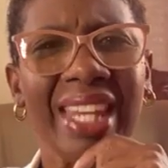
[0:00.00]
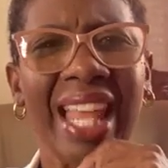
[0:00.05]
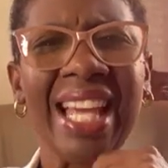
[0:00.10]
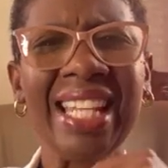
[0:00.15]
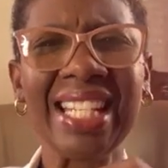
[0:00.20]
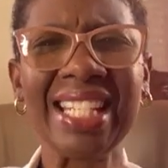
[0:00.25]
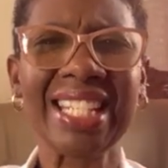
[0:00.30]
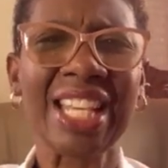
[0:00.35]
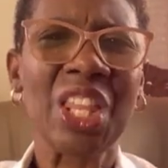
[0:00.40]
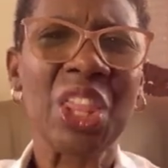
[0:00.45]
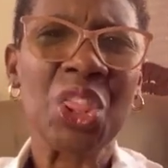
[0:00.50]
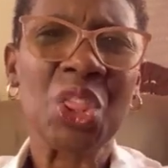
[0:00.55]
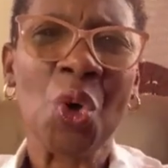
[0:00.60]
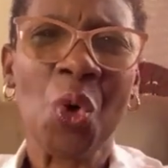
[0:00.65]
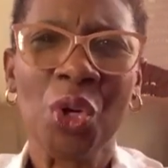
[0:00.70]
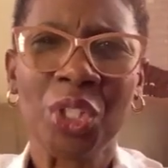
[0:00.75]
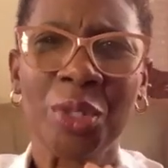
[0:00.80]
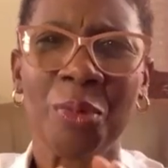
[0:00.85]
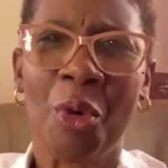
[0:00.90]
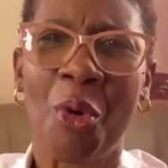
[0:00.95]
And as I
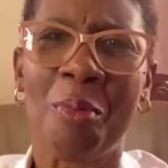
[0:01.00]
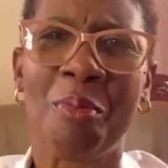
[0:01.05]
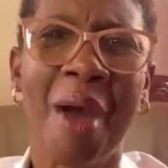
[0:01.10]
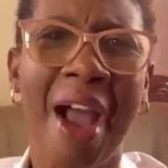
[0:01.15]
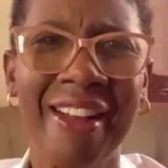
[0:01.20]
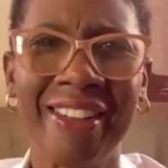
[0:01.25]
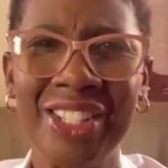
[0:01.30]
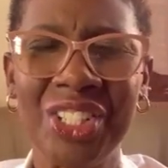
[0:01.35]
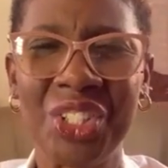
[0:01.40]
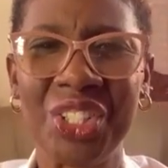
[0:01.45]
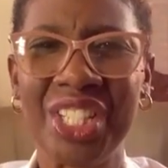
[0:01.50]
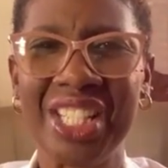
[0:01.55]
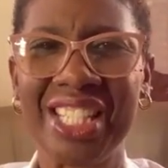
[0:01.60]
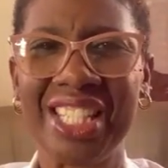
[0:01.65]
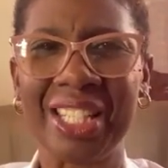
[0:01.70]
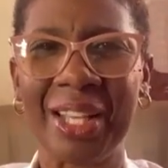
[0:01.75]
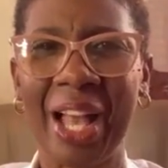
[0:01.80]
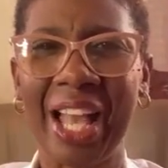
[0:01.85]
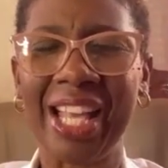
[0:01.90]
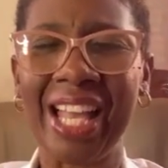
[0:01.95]
thought about
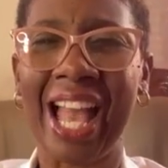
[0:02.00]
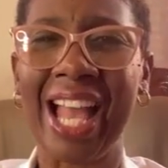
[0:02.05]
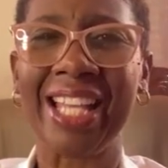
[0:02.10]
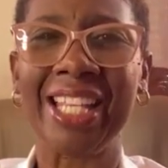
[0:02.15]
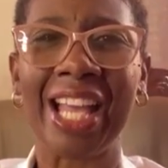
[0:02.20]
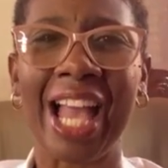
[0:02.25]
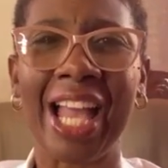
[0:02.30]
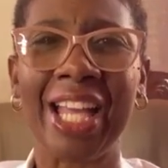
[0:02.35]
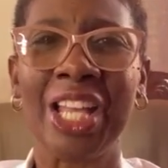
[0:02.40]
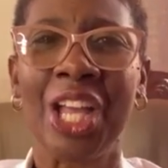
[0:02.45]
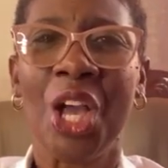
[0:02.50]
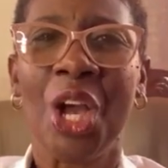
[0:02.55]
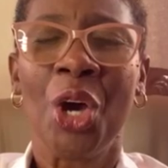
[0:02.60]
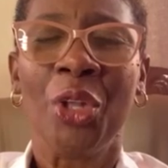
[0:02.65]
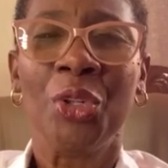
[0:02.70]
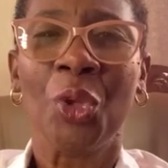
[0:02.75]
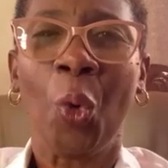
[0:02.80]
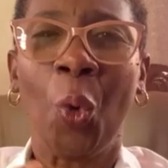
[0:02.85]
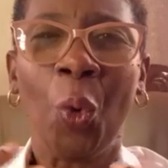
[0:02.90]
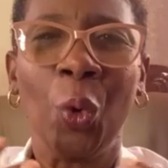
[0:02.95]
marriages, I, I, I,
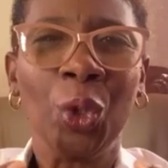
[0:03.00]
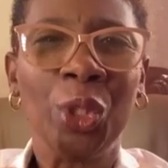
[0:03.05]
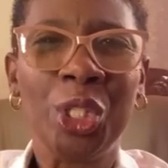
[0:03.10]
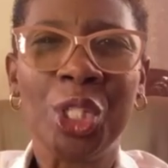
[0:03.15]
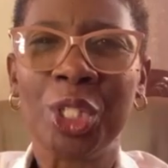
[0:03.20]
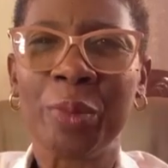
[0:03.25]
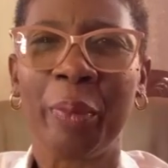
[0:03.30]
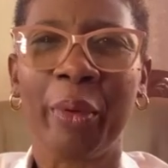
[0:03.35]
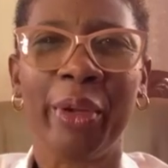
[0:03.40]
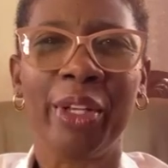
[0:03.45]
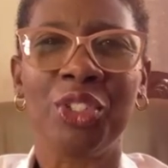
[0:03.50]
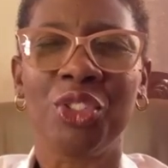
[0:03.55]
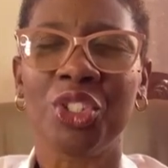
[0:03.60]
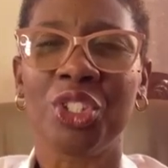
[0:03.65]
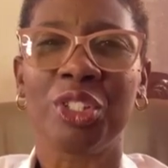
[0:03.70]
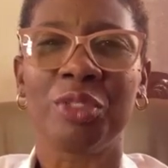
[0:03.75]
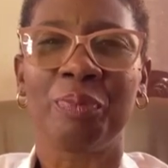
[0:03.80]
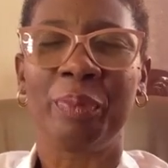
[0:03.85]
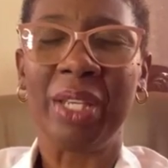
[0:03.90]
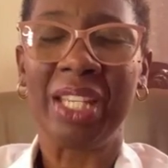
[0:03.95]
the Holy Spirit
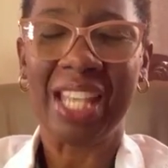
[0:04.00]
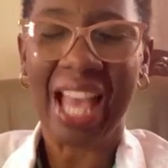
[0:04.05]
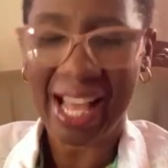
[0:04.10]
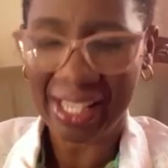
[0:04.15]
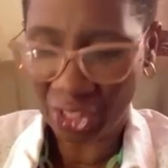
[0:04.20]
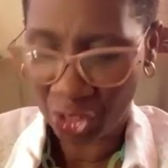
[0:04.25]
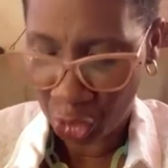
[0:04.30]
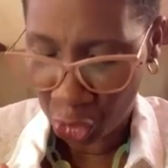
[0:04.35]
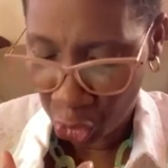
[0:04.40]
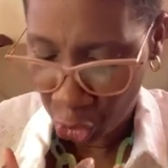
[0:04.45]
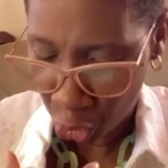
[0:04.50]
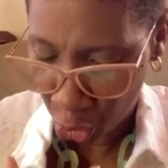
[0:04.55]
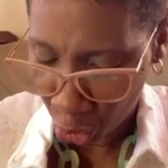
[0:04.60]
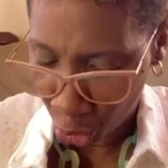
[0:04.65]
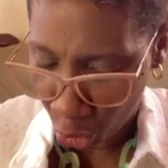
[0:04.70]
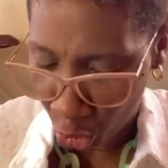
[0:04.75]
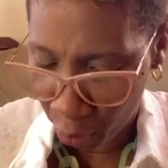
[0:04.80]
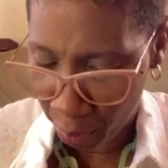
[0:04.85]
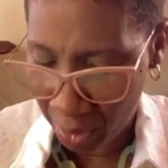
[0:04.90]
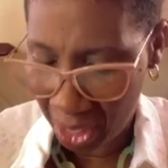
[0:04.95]
just began to
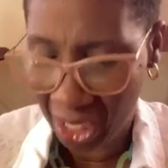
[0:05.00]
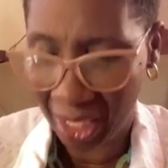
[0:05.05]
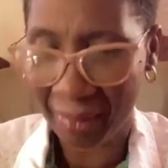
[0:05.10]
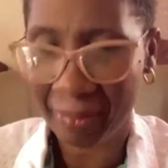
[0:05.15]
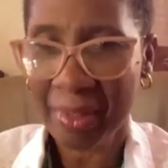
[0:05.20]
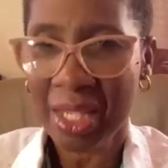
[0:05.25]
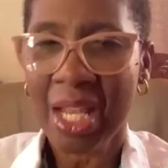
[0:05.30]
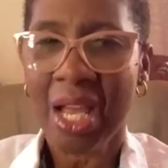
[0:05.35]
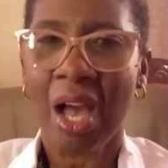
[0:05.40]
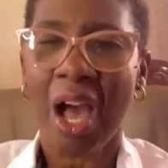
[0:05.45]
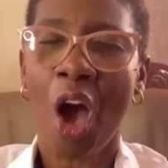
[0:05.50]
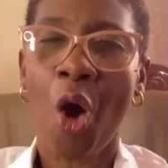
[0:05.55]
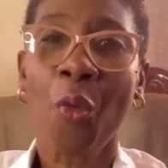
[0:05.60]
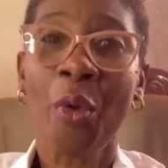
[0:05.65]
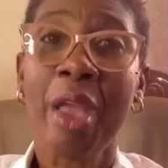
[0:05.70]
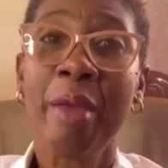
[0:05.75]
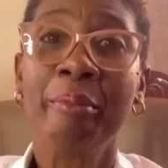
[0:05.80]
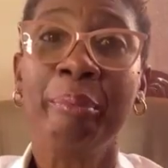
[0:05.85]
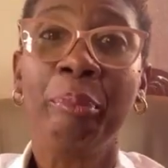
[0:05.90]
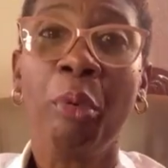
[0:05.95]
show me how
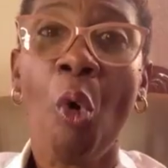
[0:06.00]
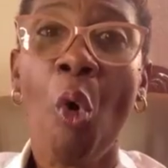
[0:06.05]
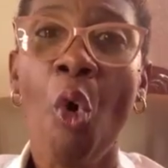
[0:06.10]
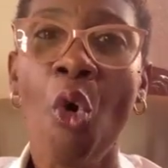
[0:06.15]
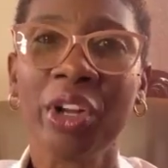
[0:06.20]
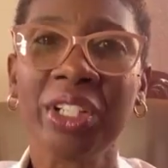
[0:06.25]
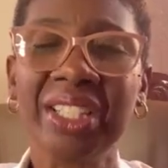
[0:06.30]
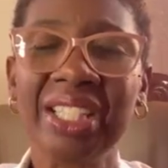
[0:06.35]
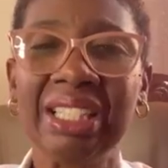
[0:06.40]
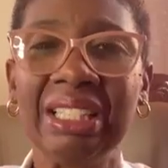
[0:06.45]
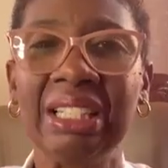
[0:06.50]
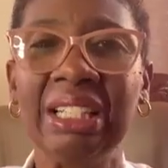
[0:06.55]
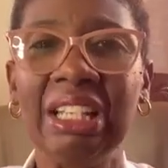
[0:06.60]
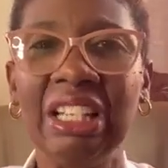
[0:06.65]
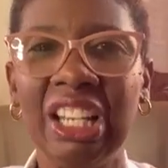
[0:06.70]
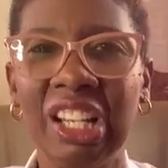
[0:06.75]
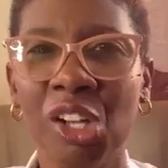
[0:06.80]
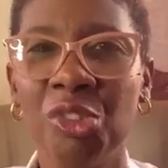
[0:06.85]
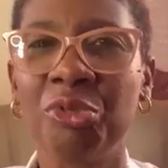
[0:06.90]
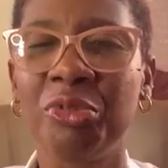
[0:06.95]
important
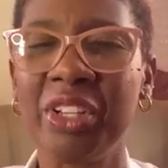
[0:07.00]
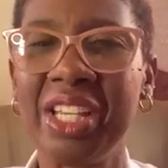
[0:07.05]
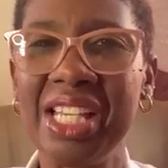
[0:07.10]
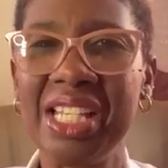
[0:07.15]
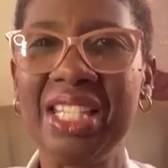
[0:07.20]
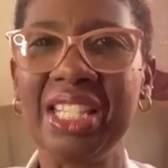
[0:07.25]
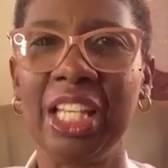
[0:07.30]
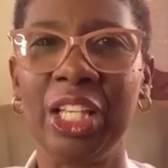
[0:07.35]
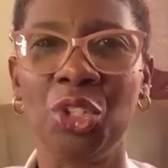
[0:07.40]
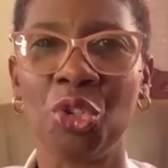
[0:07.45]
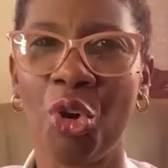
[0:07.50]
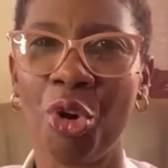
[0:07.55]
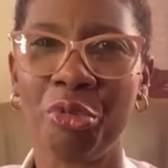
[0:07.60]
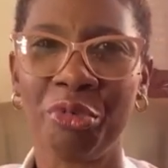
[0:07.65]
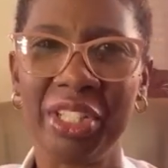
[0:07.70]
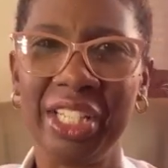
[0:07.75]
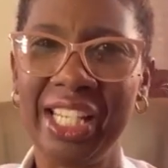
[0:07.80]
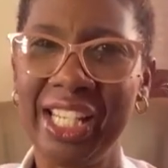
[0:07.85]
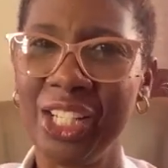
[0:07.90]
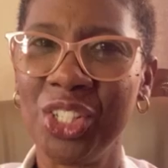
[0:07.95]
love is in our
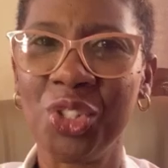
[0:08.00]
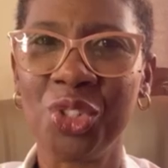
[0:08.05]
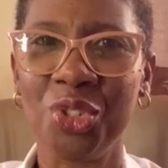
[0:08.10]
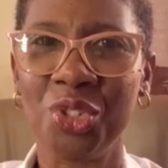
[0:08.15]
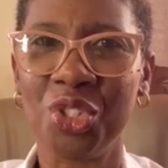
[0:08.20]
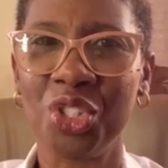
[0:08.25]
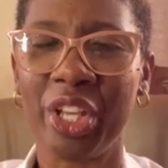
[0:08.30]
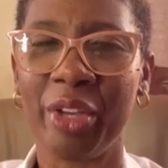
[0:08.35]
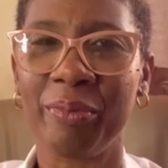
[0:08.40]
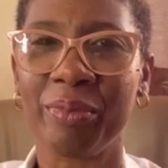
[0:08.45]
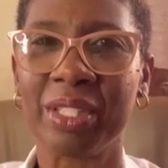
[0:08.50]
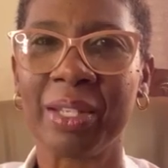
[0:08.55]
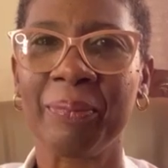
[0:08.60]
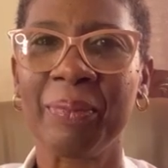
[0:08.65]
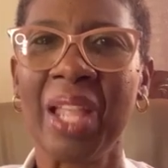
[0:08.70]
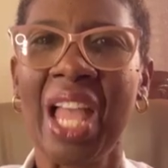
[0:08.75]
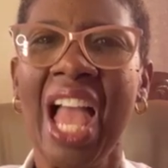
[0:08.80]
relationships.